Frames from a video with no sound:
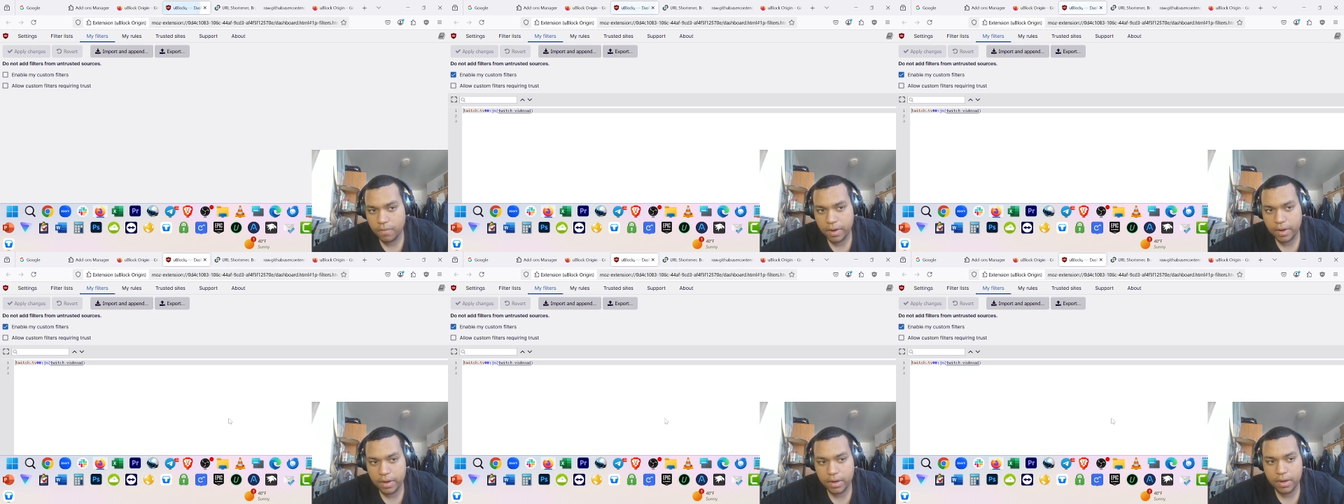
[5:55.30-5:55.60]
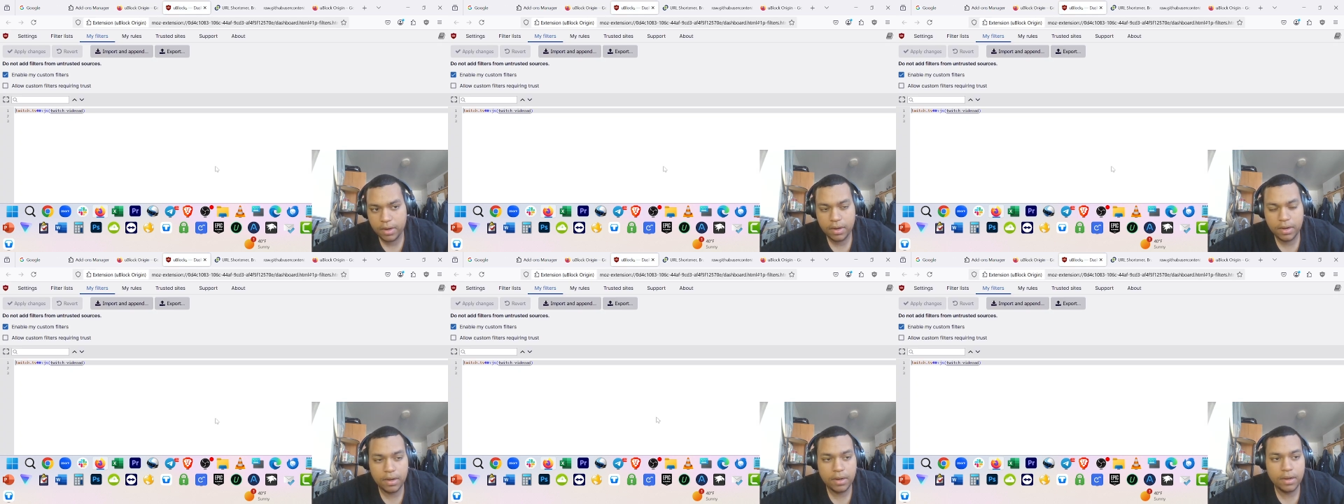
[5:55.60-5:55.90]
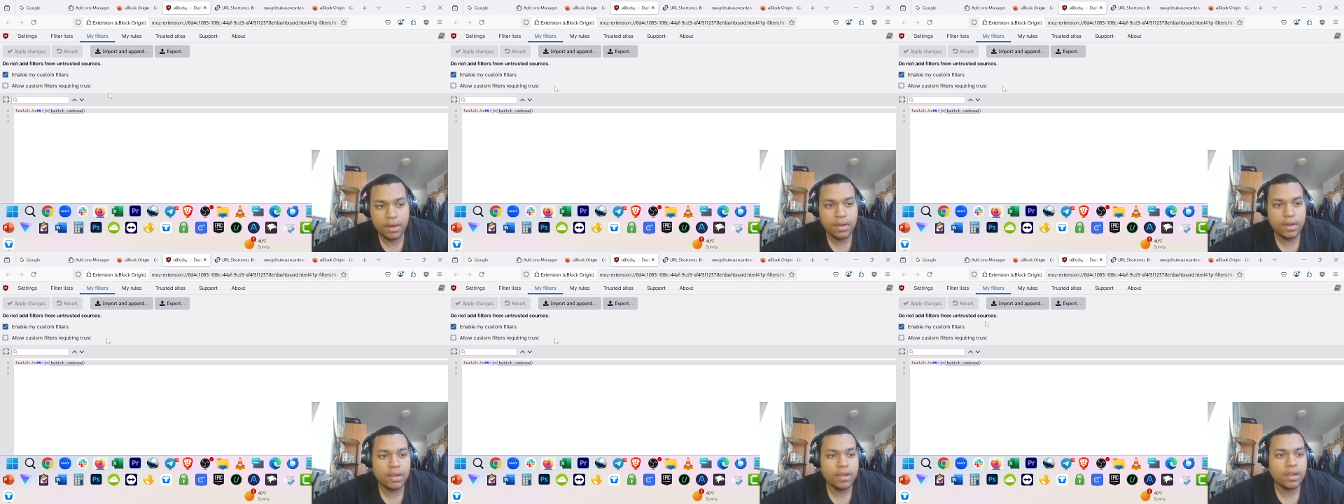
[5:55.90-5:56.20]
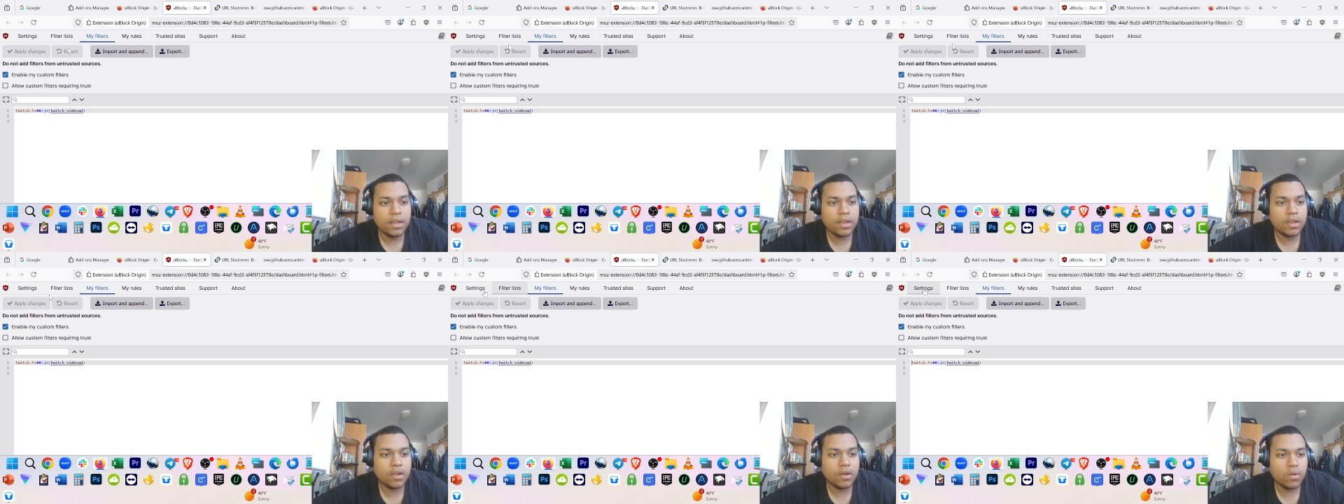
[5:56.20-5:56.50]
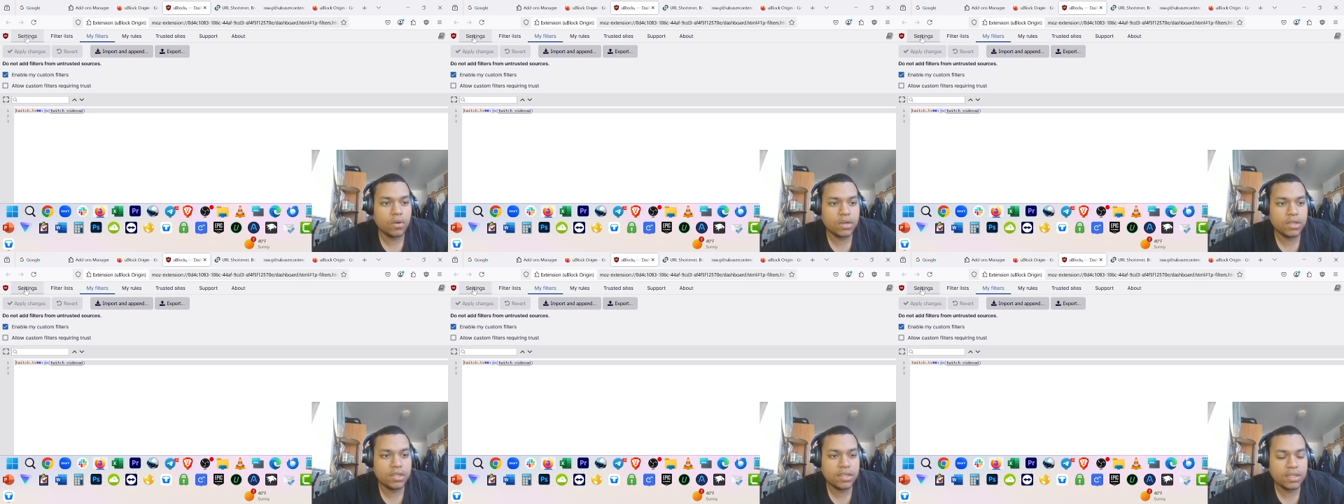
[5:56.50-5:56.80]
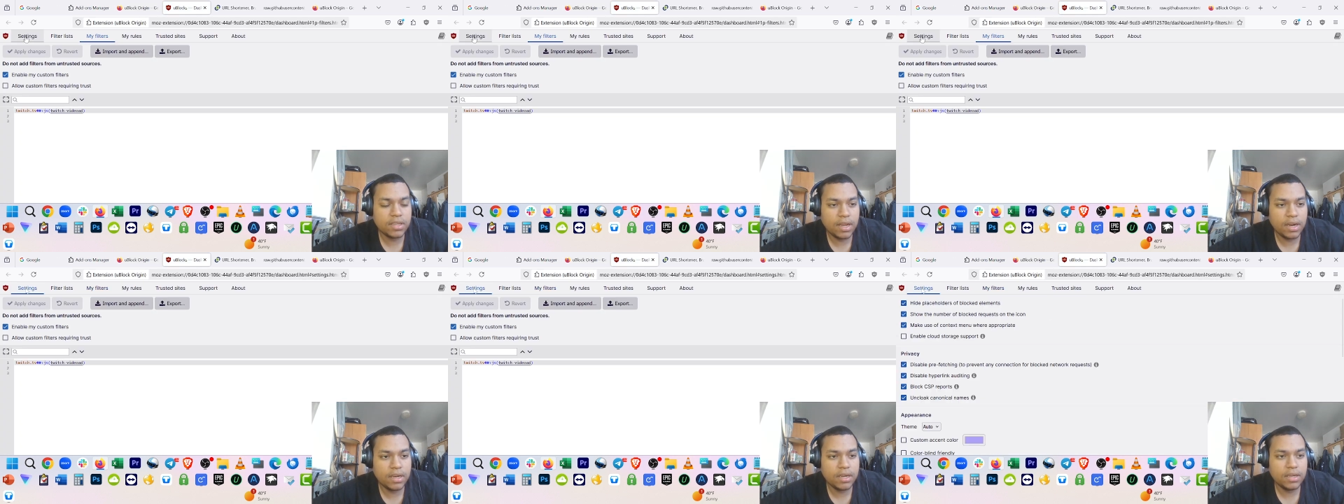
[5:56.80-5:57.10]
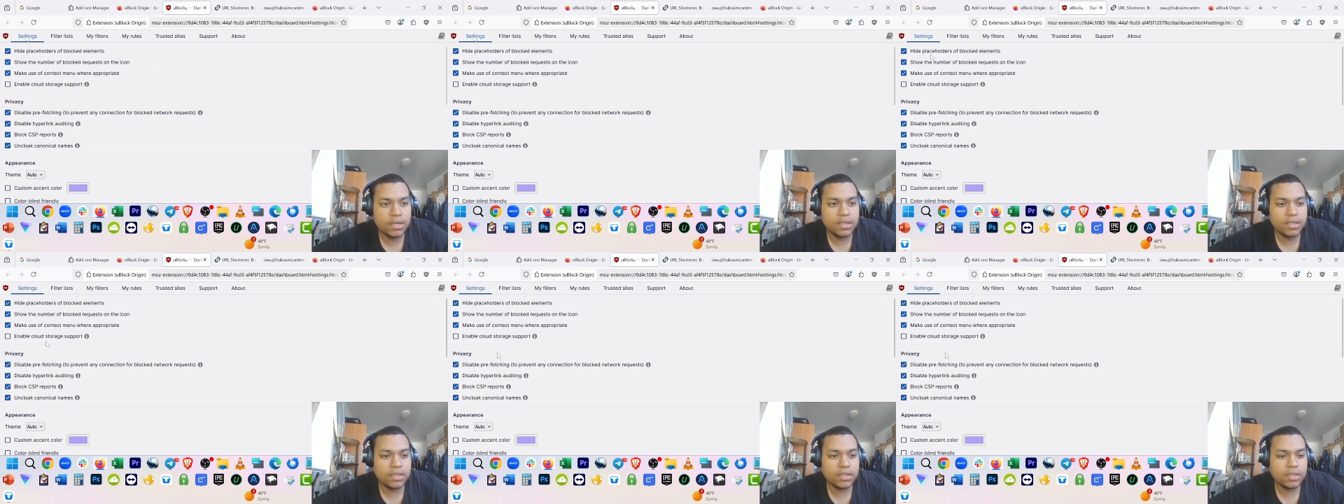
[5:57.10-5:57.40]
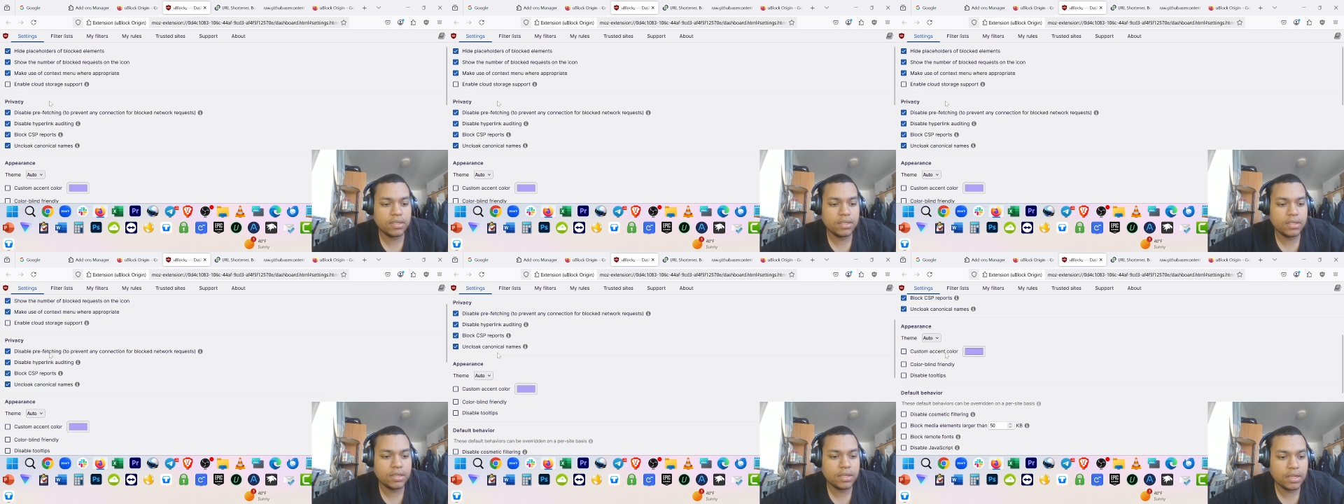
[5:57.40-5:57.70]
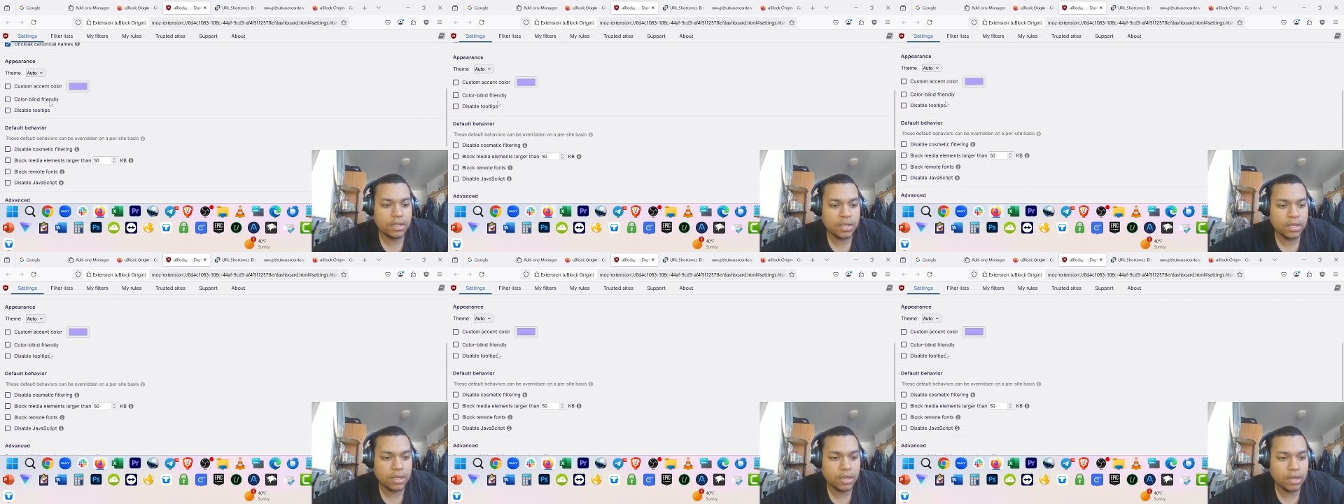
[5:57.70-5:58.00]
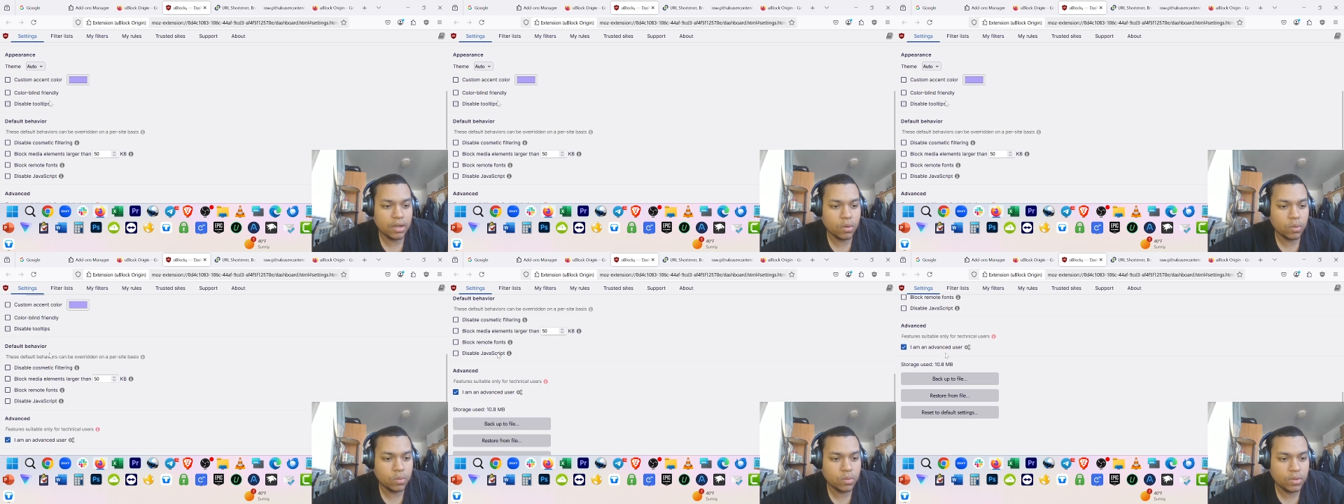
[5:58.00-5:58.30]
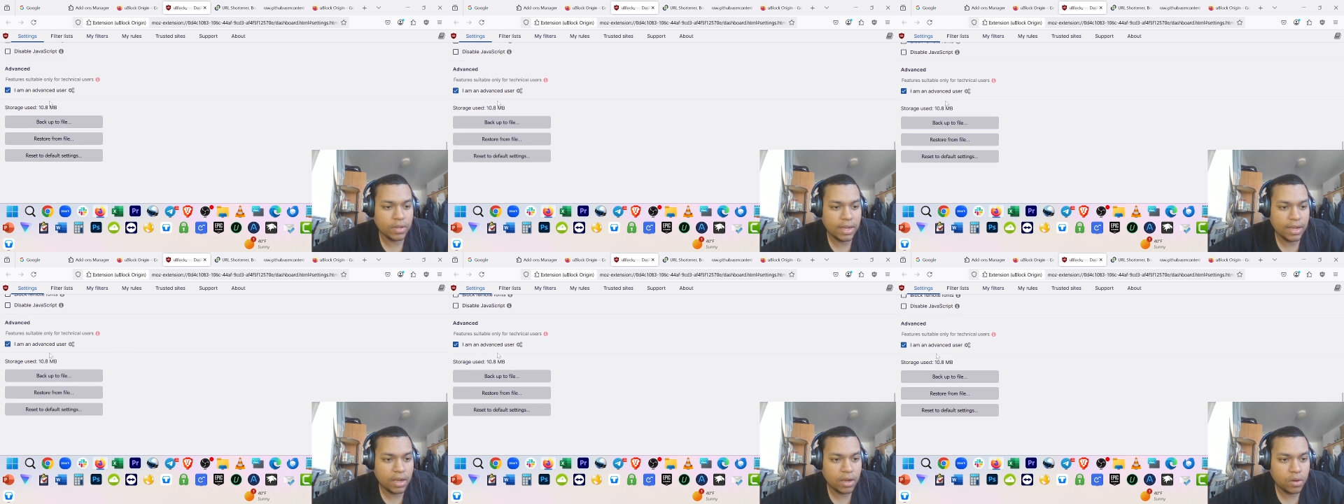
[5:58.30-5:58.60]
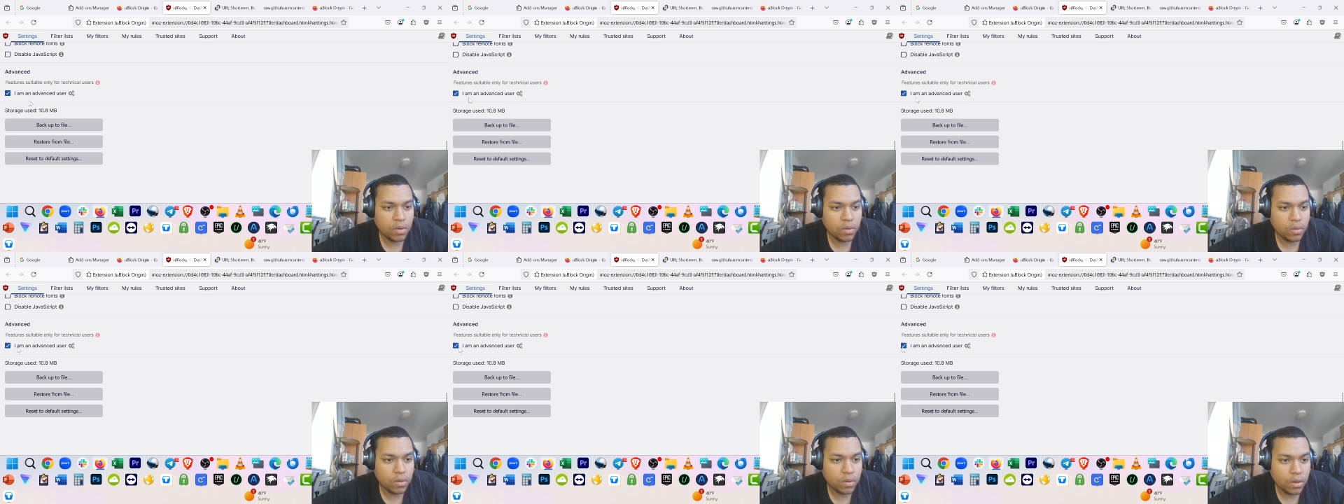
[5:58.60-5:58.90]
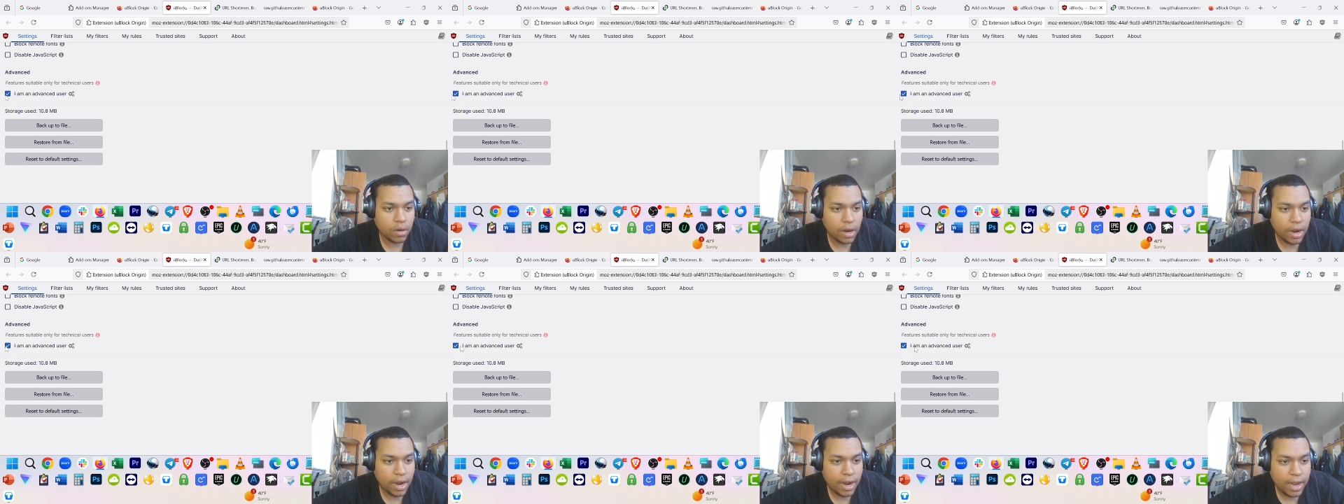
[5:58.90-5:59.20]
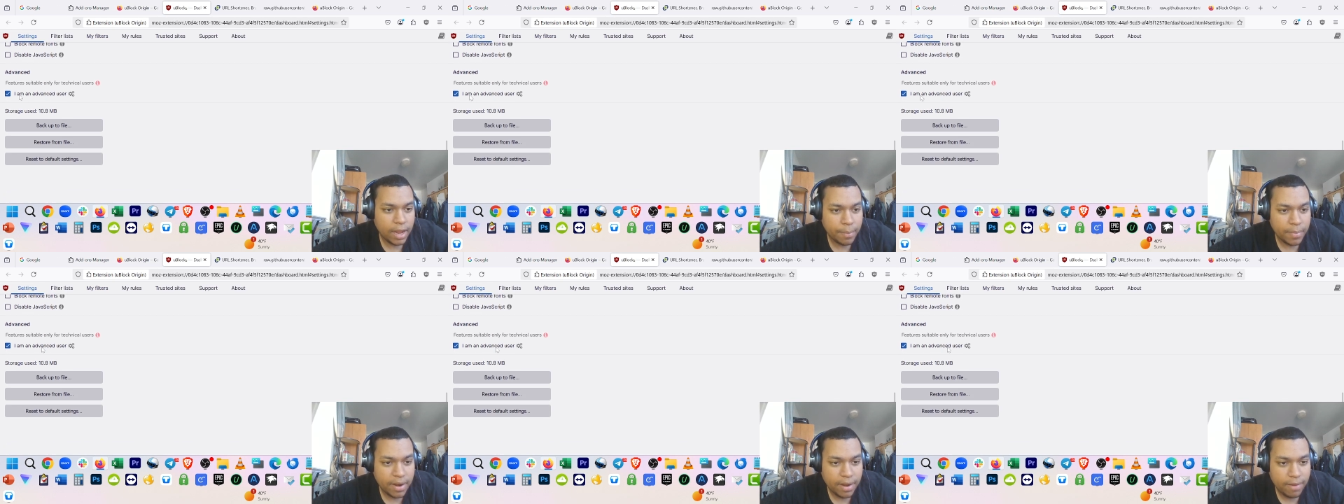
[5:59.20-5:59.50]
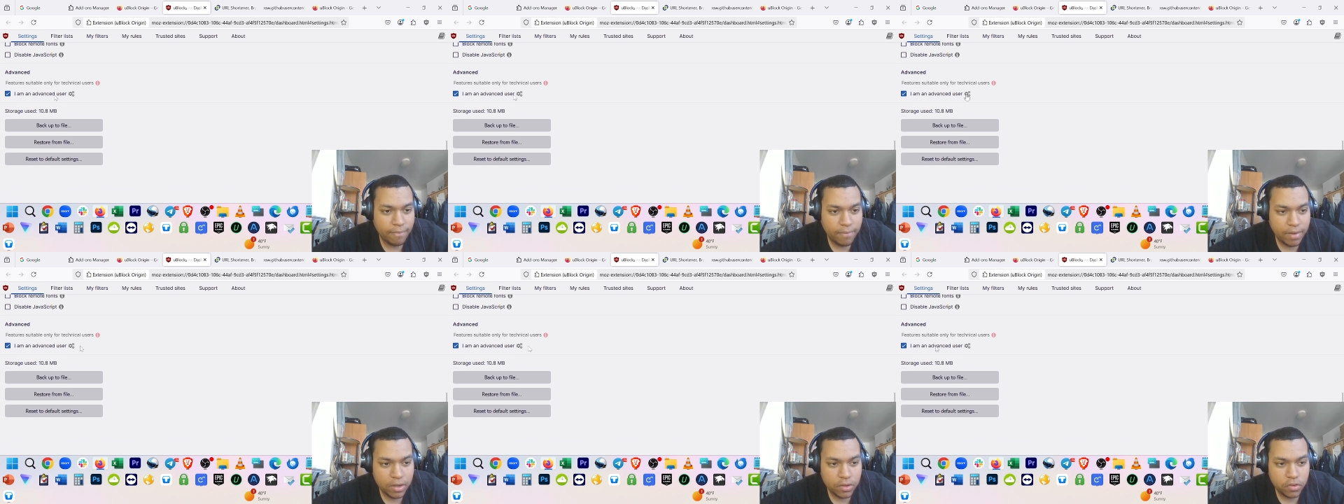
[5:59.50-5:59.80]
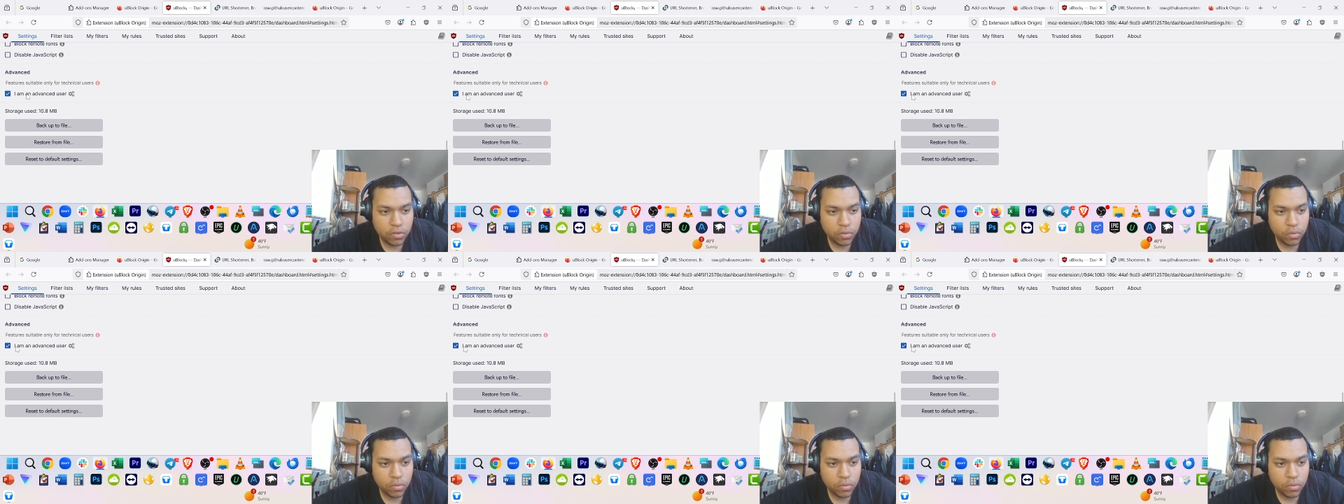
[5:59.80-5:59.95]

right here. Go to settings, go down. I am an advanced